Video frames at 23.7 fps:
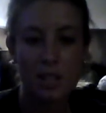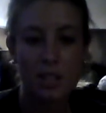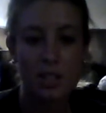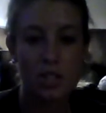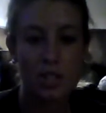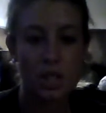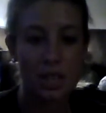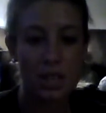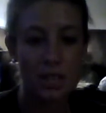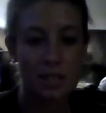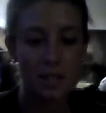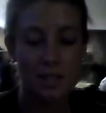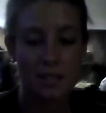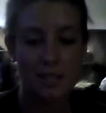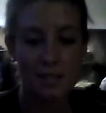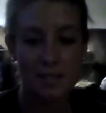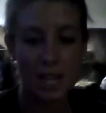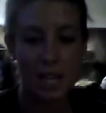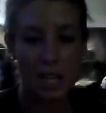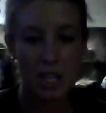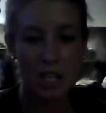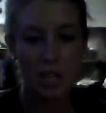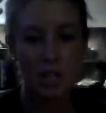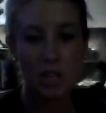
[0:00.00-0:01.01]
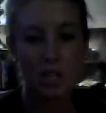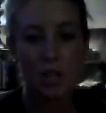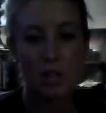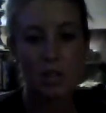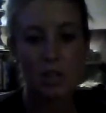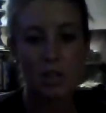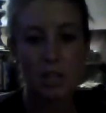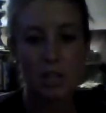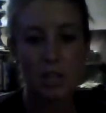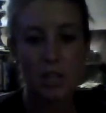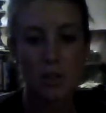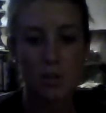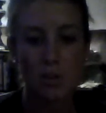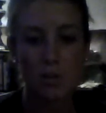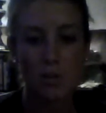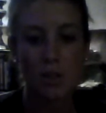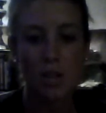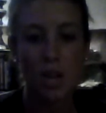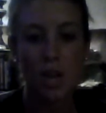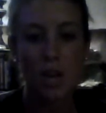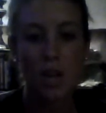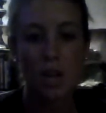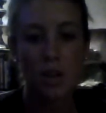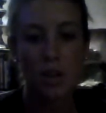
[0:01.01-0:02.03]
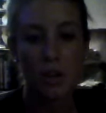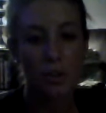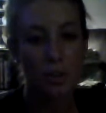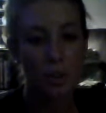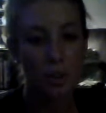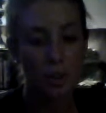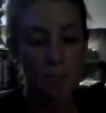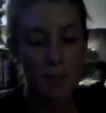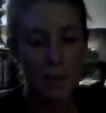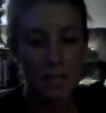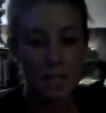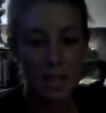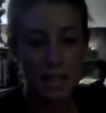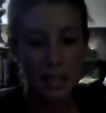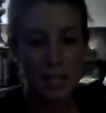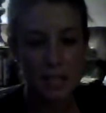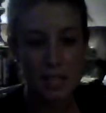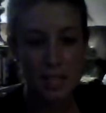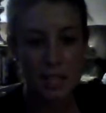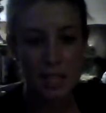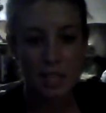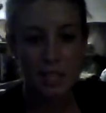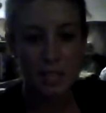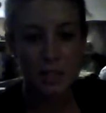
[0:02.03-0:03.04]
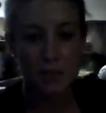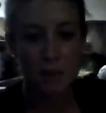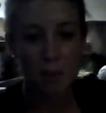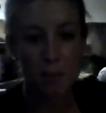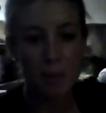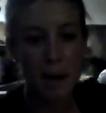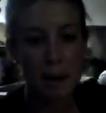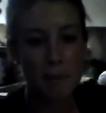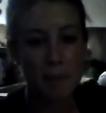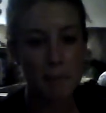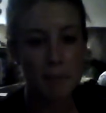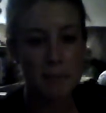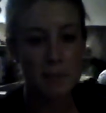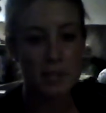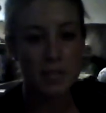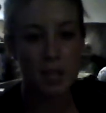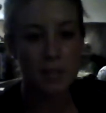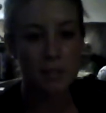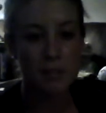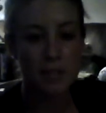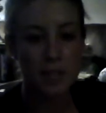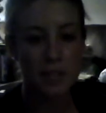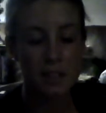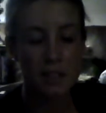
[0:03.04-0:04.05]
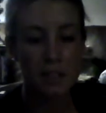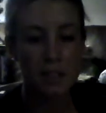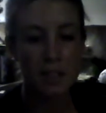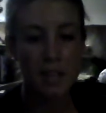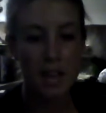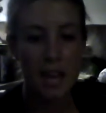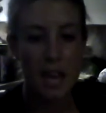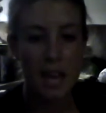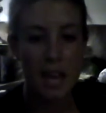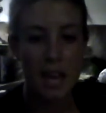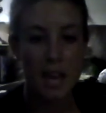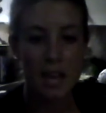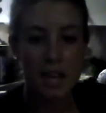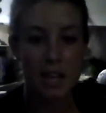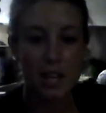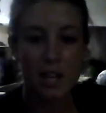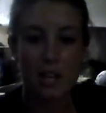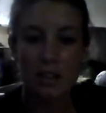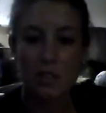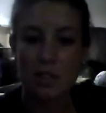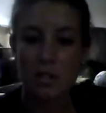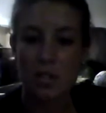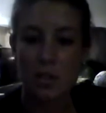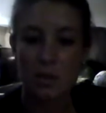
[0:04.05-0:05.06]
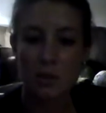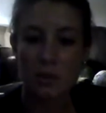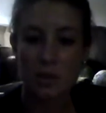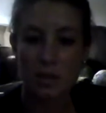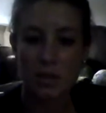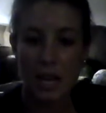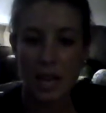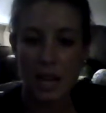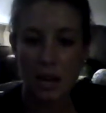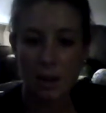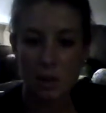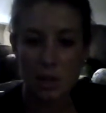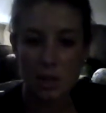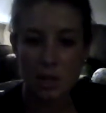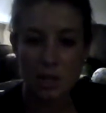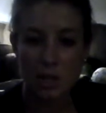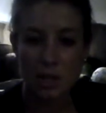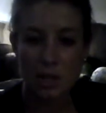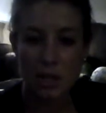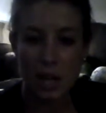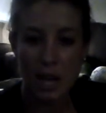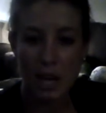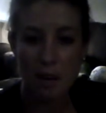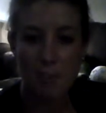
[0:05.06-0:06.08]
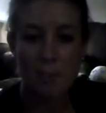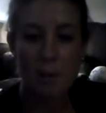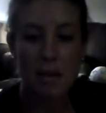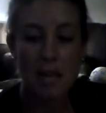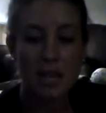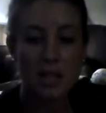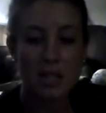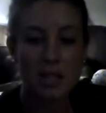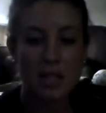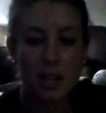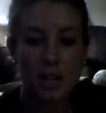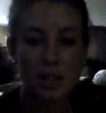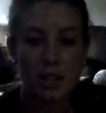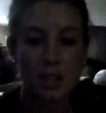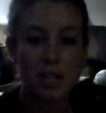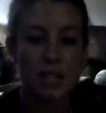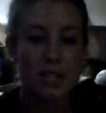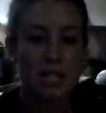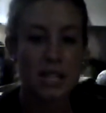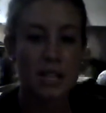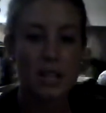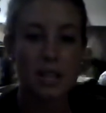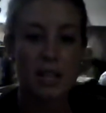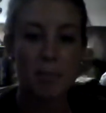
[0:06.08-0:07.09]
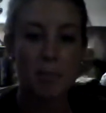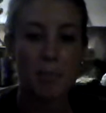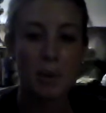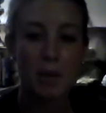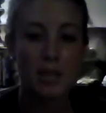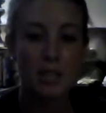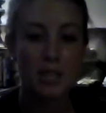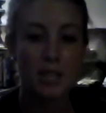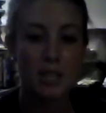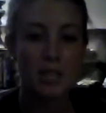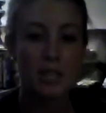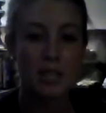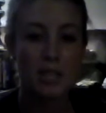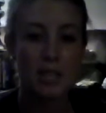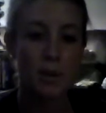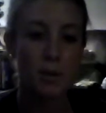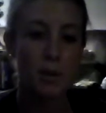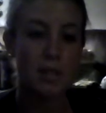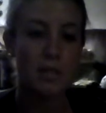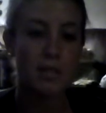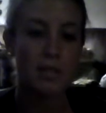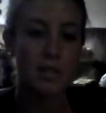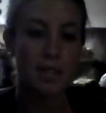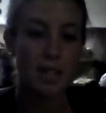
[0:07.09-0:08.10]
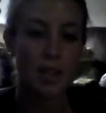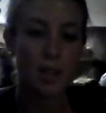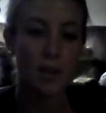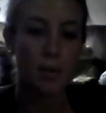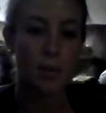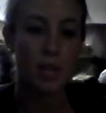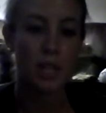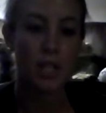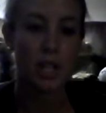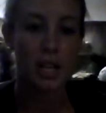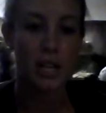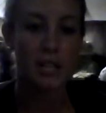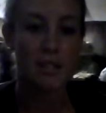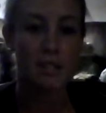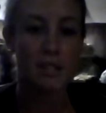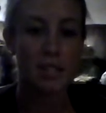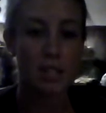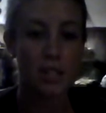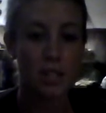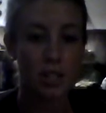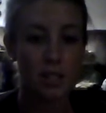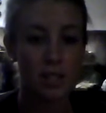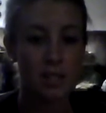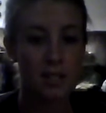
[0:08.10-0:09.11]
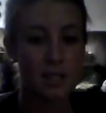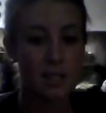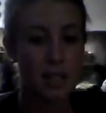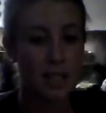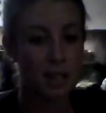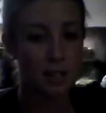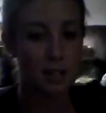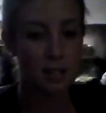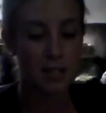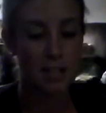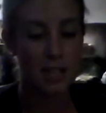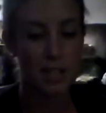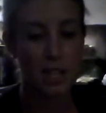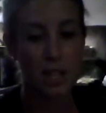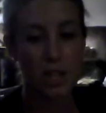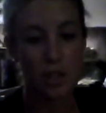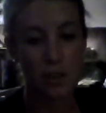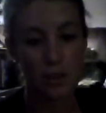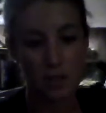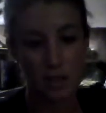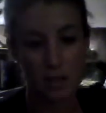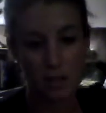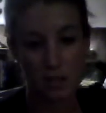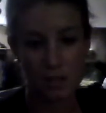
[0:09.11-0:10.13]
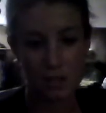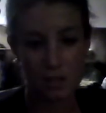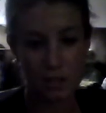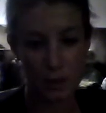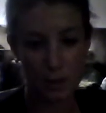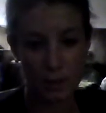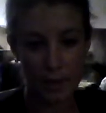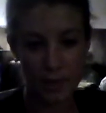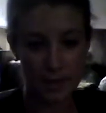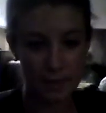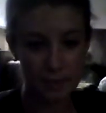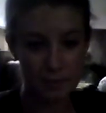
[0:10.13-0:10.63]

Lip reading: During this stage, children use grouping techniques for problem solving and can also use language and begin to understand numbers and sequencing, which are essential skills in using this toy.